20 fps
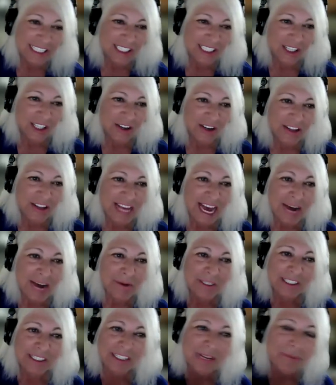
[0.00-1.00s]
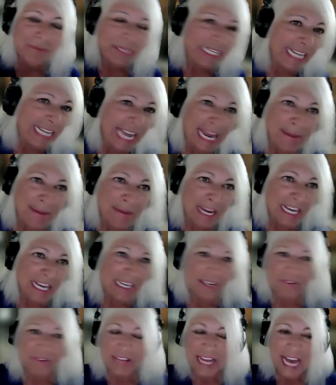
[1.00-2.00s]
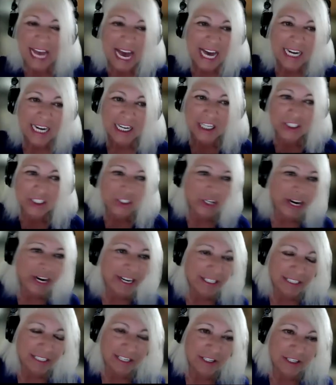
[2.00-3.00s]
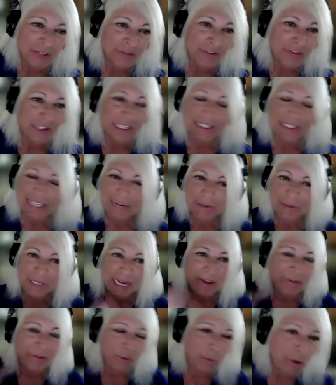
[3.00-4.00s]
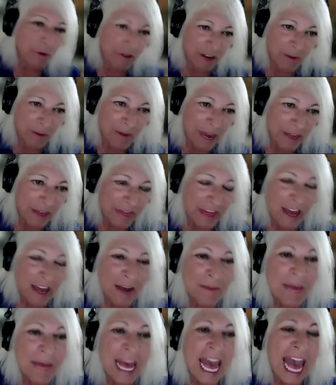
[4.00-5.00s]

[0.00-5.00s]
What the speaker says: so that when somebody came in, if they had a child underfoot, they wouldn't have to worry about them.